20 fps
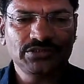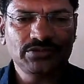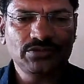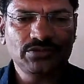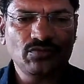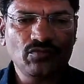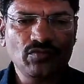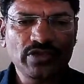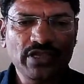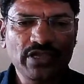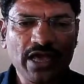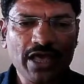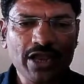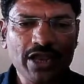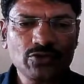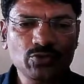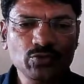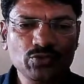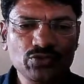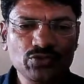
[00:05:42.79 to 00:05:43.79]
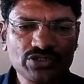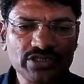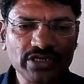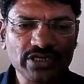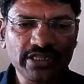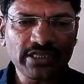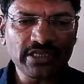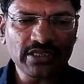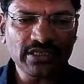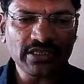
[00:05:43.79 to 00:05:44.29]
we are to
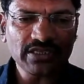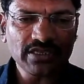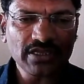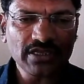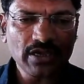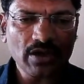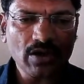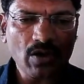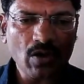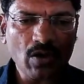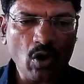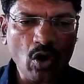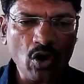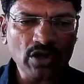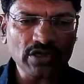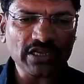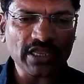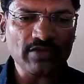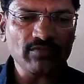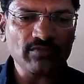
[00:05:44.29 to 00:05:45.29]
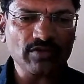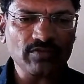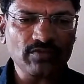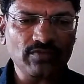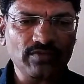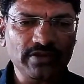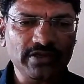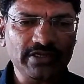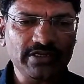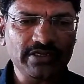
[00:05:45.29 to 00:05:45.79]
study all type of
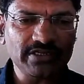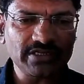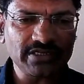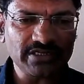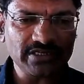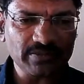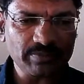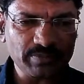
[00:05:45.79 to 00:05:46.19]
literary